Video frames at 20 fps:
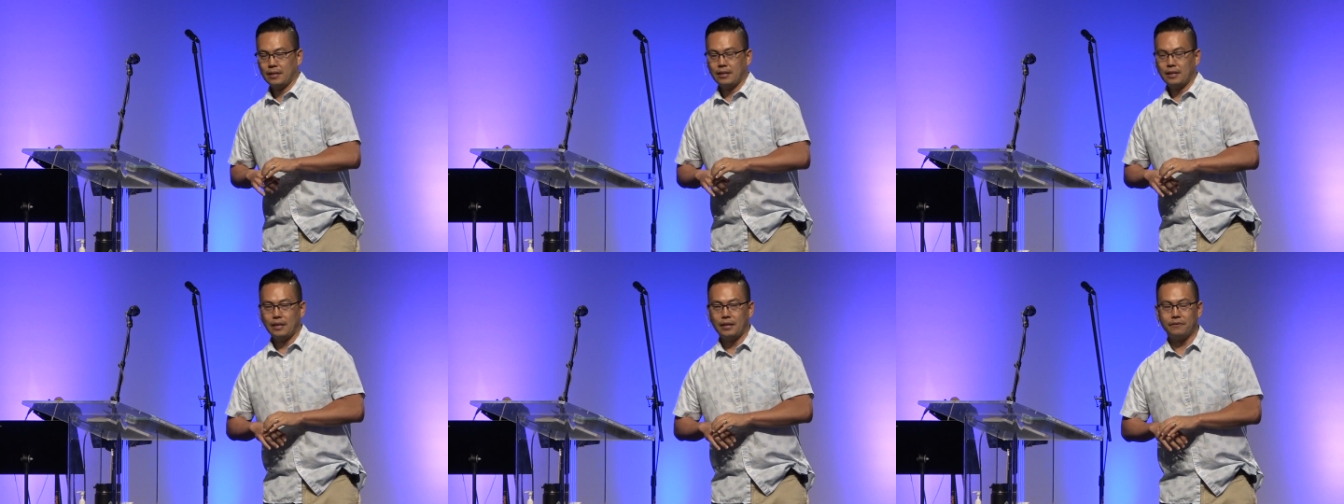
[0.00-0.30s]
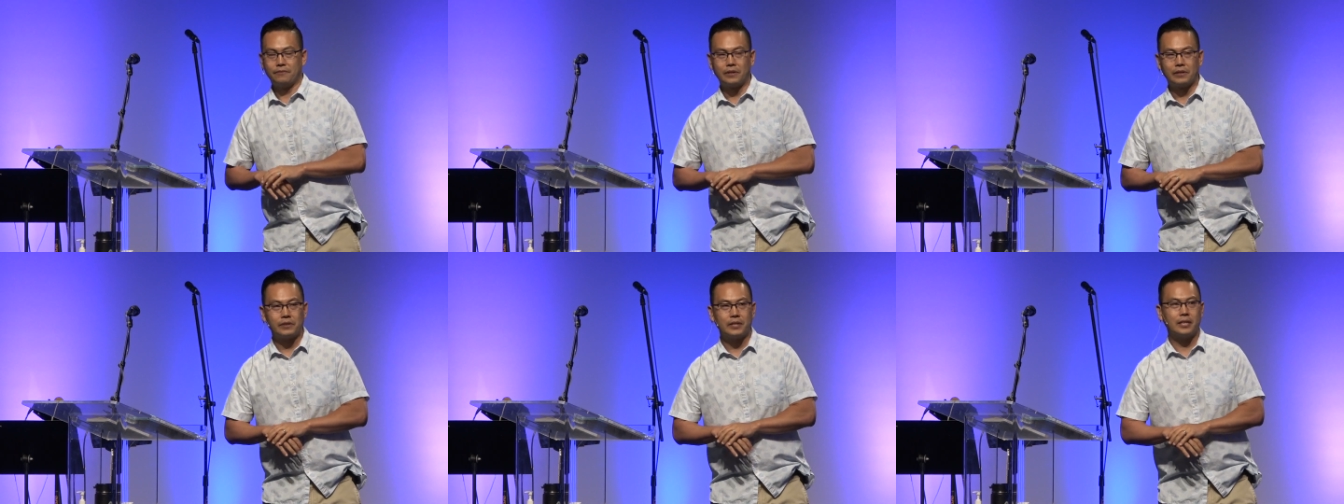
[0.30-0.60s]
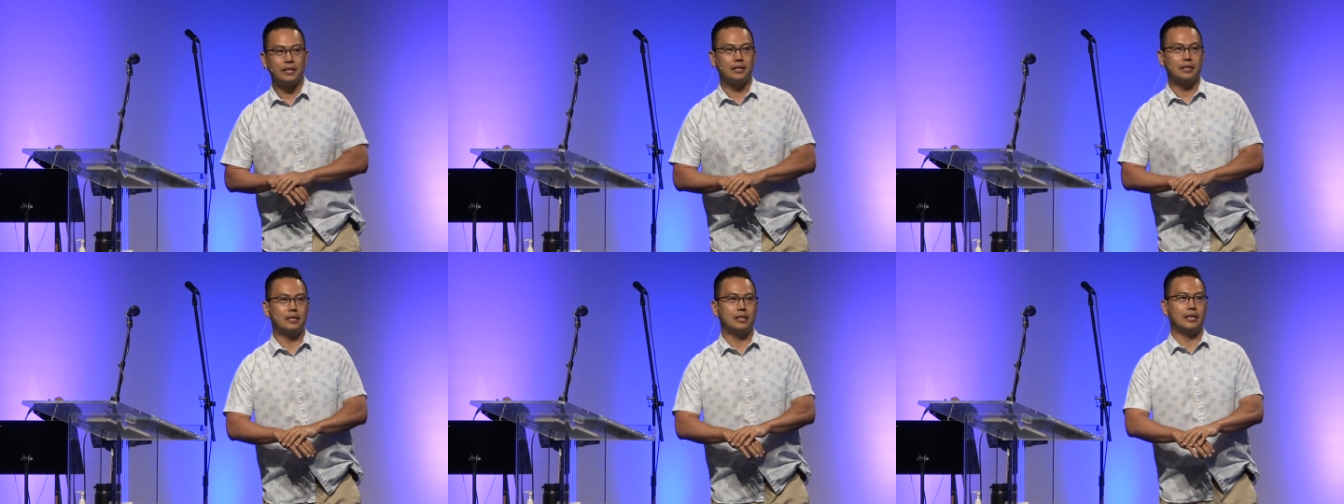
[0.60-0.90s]
a
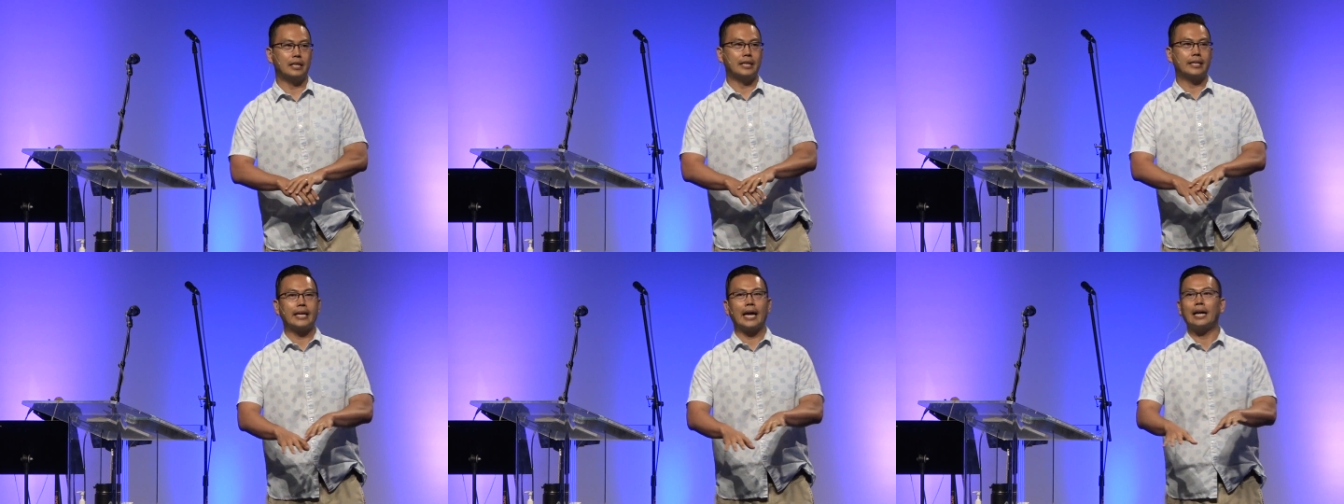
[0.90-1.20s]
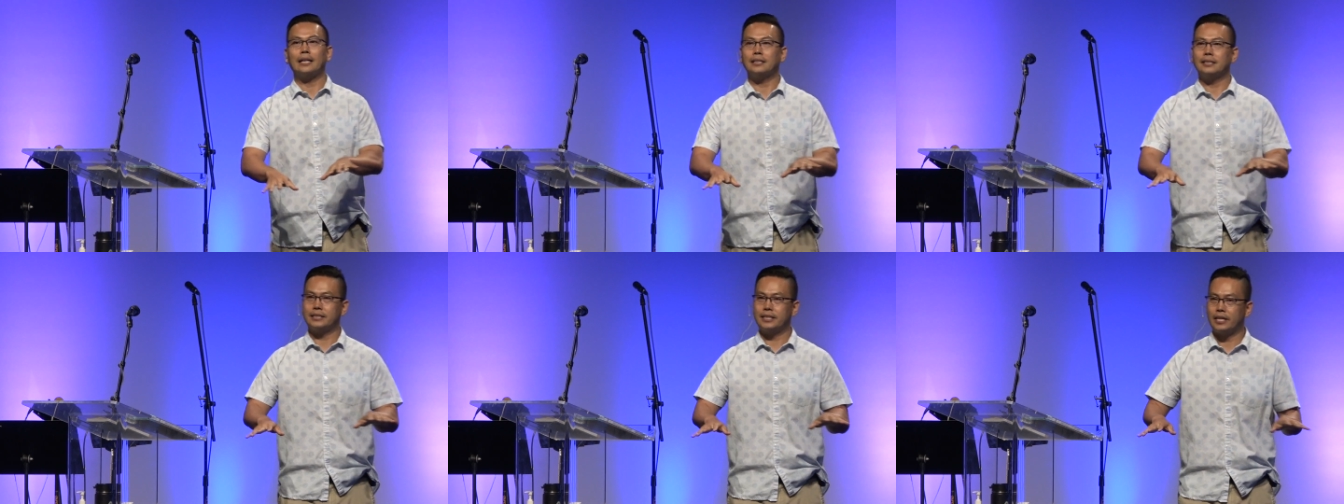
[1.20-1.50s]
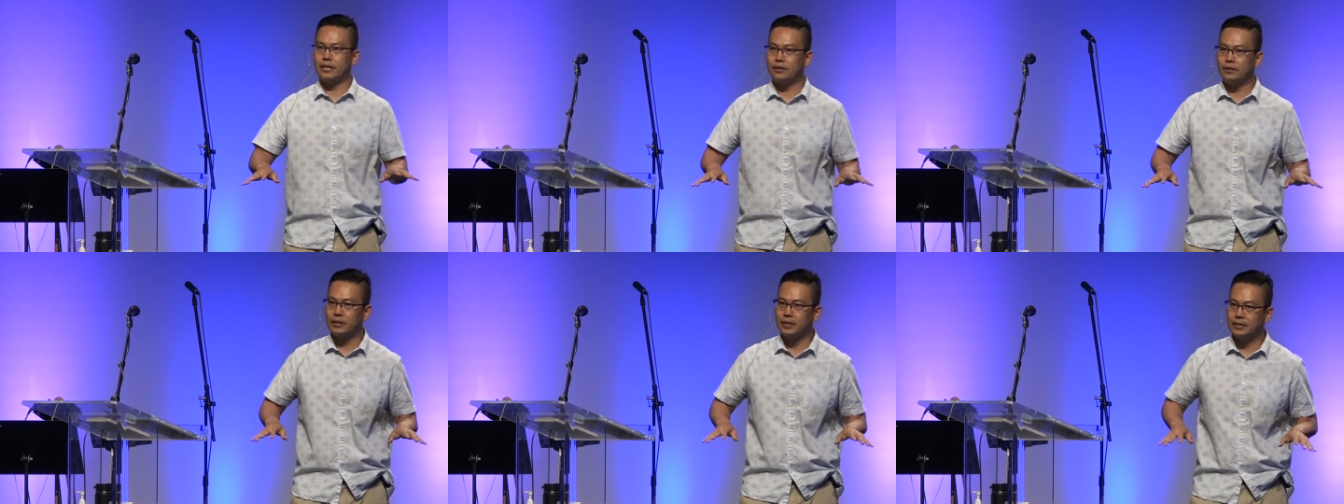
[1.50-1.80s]
very
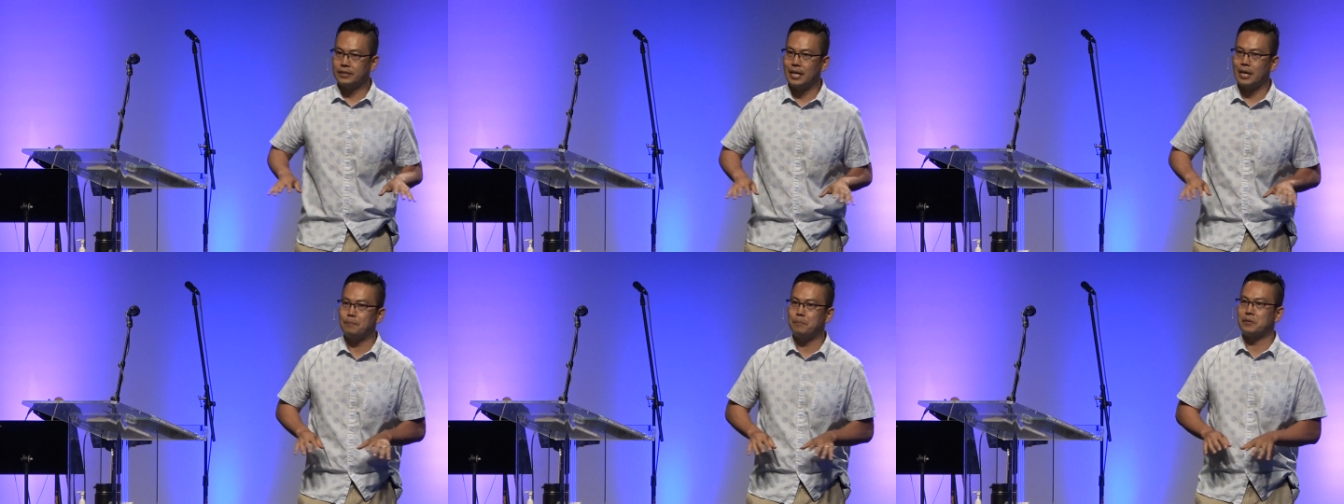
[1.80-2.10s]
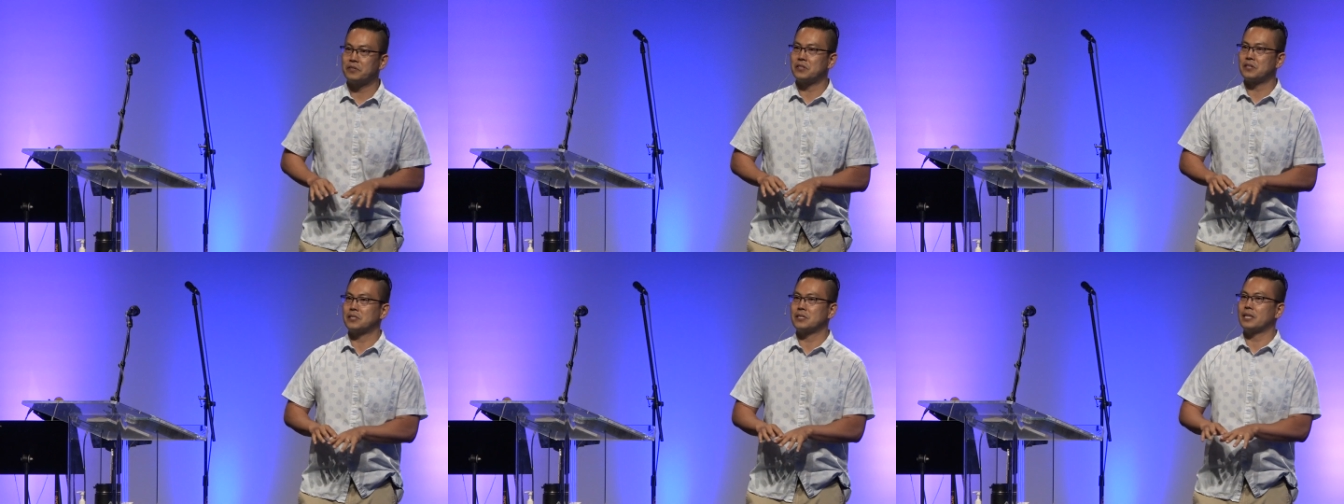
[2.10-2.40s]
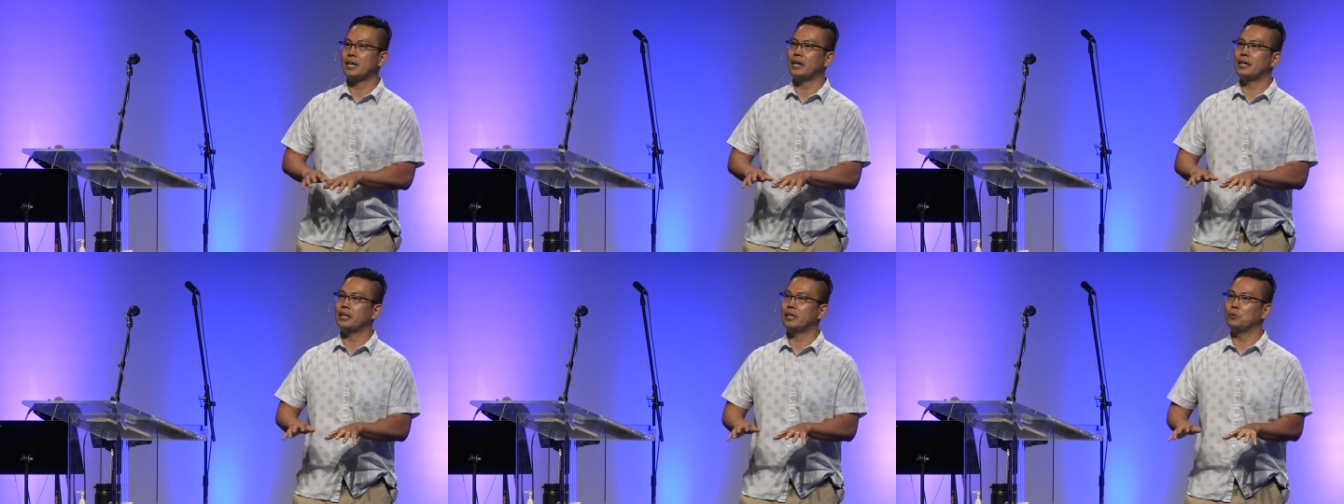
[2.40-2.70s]
egalitarian type of
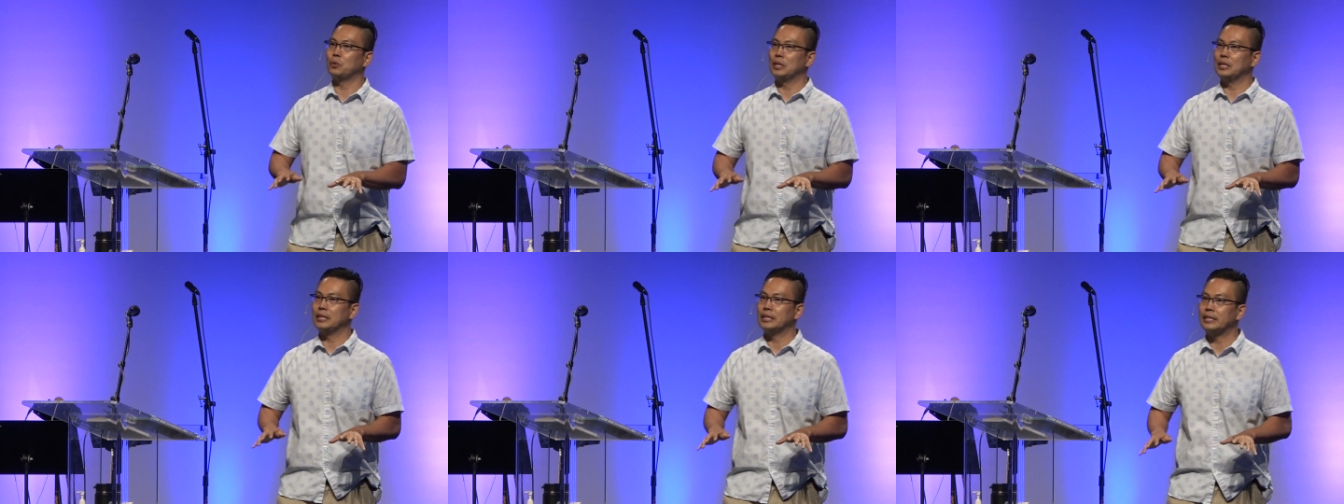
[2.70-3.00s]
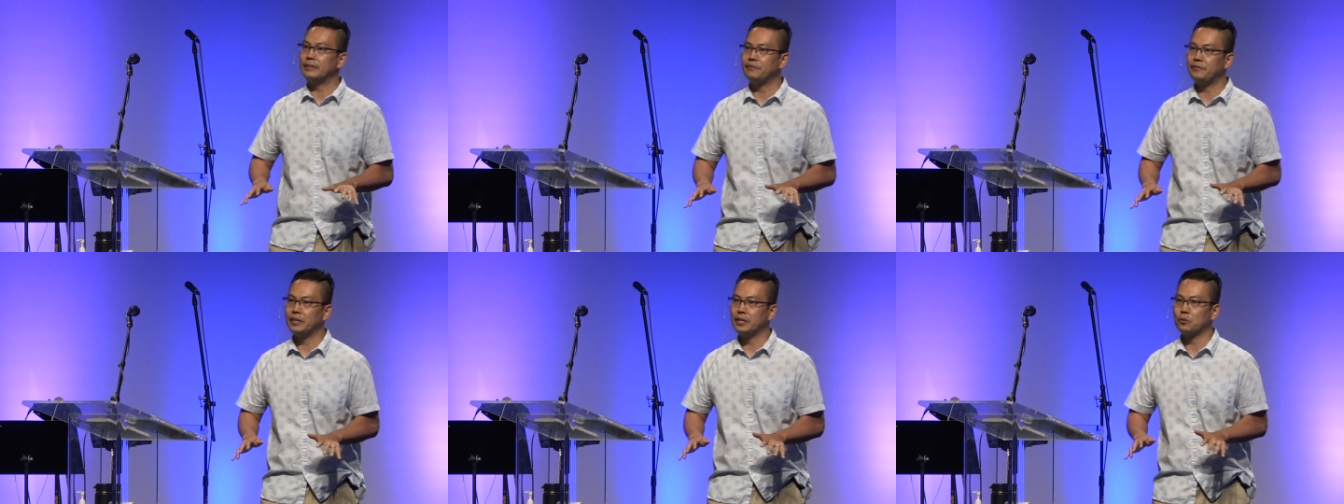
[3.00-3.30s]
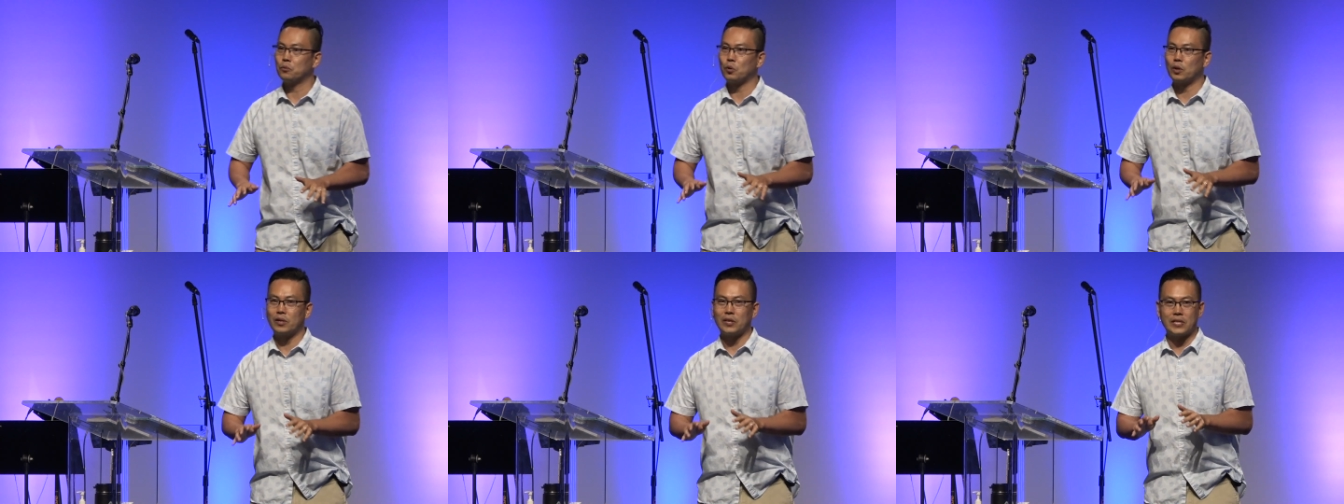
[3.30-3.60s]
society we live in,
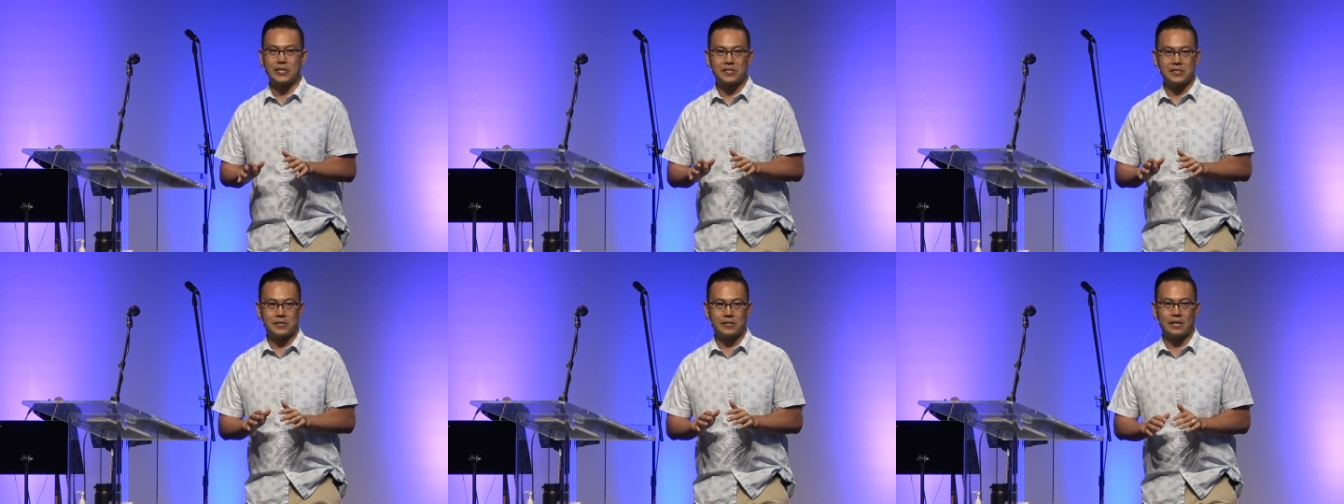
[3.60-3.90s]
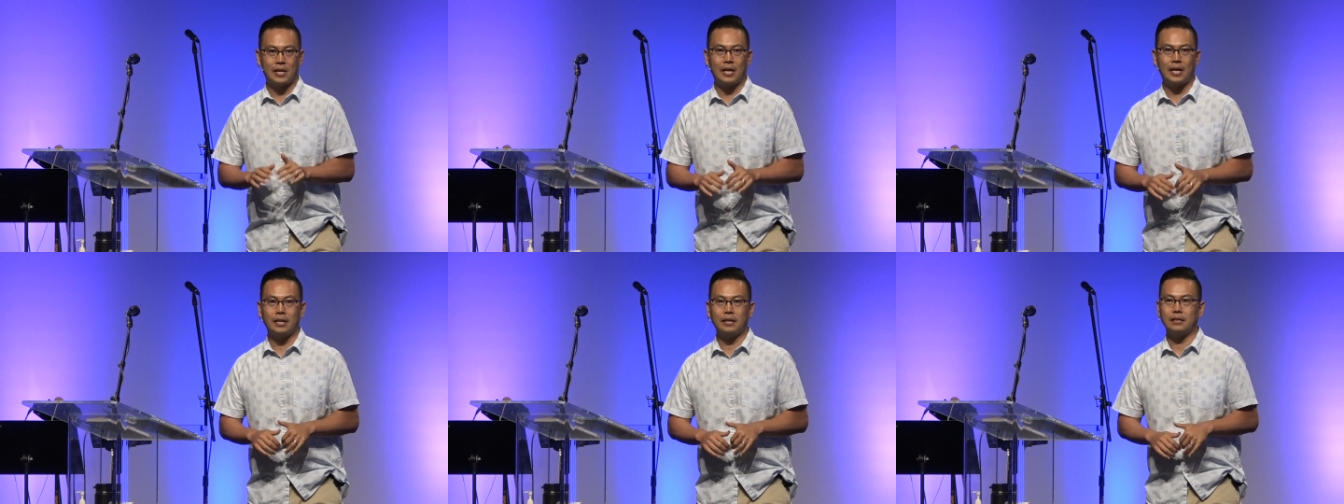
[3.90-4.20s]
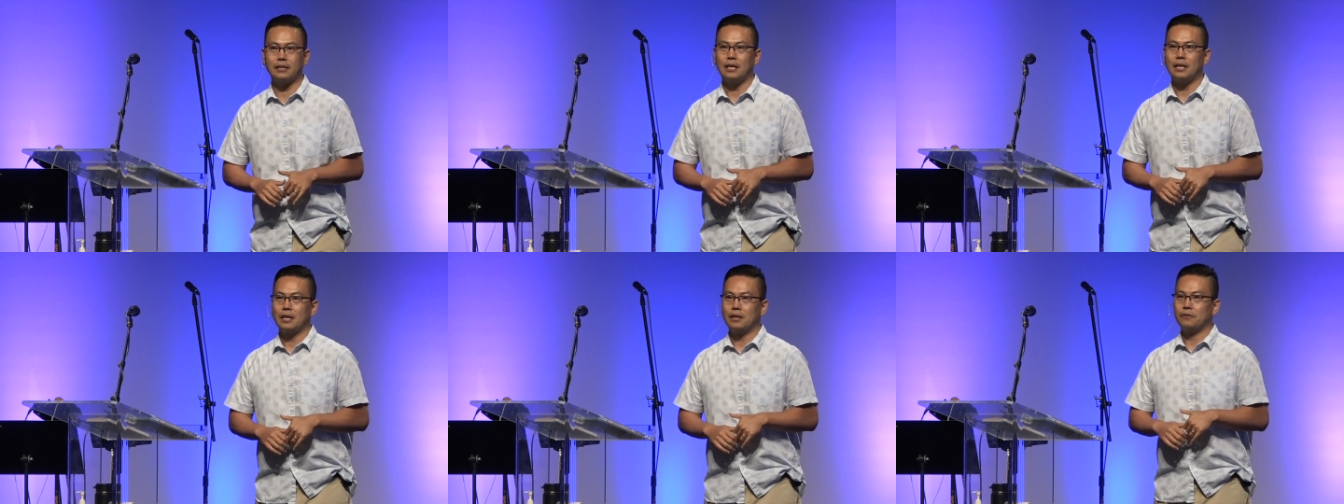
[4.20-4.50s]
where it's not